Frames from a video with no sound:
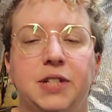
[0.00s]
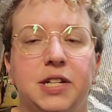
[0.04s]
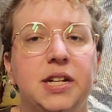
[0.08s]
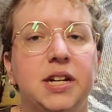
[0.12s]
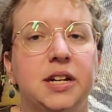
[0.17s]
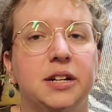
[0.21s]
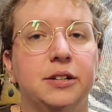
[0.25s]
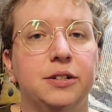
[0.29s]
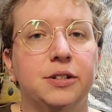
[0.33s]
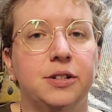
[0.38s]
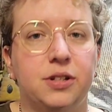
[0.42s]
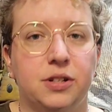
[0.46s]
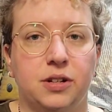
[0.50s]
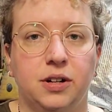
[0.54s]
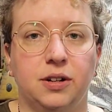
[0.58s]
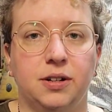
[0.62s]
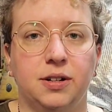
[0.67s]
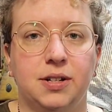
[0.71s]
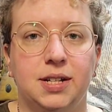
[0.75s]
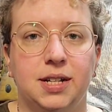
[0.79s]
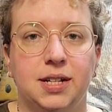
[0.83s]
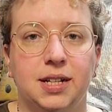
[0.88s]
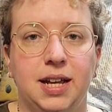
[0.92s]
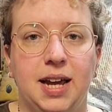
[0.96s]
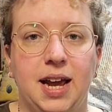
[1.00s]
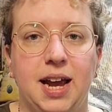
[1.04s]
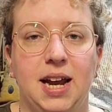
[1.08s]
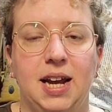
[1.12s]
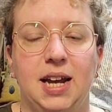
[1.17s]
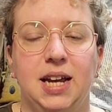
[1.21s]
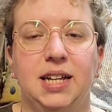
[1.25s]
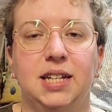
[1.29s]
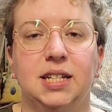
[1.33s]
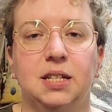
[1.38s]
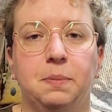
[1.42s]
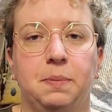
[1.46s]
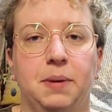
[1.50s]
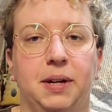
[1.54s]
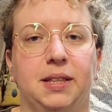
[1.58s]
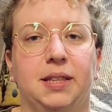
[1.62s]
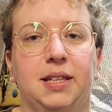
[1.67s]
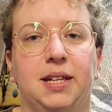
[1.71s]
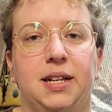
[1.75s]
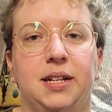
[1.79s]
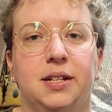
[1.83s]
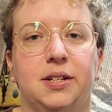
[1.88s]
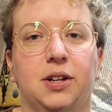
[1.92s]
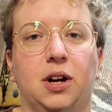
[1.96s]
tiered skirts in the 80s, but
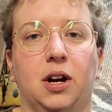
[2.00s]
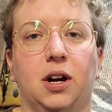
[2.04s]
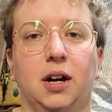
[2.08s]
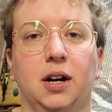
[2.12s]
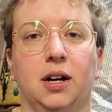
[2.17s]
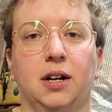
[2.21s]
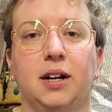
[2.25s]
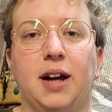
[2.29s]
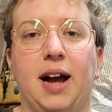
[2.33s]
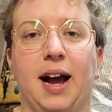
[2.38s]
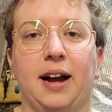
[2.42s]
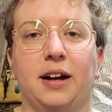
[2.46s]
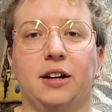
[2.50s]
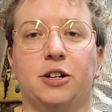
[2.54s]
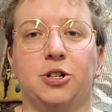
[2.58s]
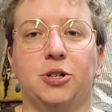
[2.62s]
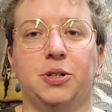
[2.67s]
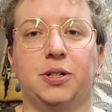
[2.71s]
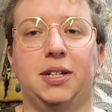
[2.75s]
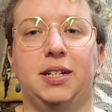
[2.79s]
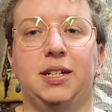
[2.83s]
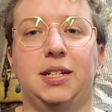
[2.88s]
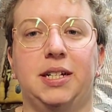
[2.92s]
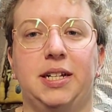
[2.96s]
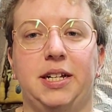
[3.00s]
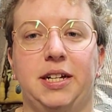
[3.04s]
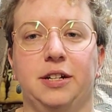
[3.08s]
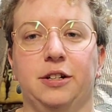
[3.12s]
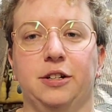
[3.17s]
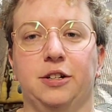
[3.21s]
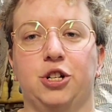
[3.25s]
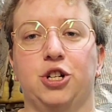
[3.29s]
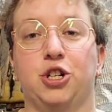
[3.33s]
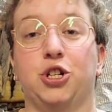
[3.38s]
these are actually tiered